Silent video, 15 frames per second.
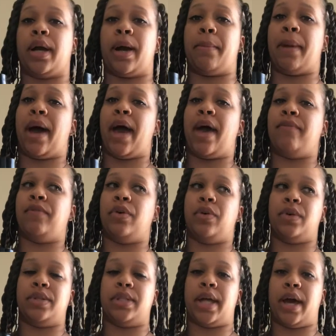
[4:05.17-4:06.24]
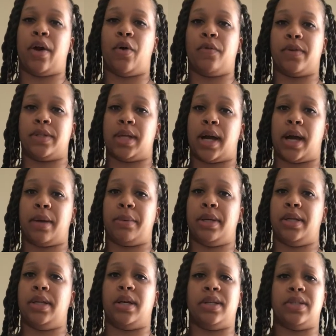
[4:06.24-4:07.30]
I have noticed that over time
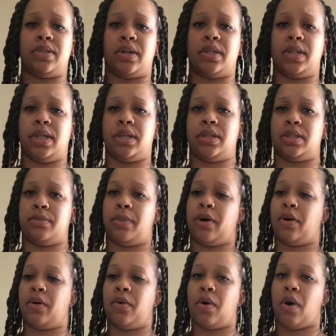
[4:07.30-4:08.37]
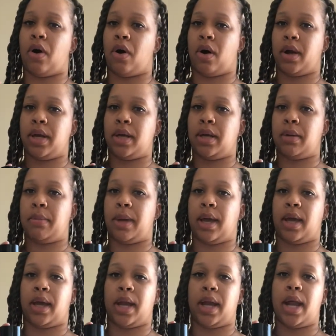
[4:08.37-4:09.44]
he does start to get a smell on him,
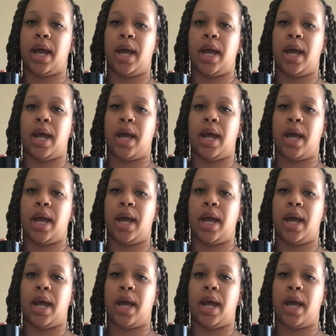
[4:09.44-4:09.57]
and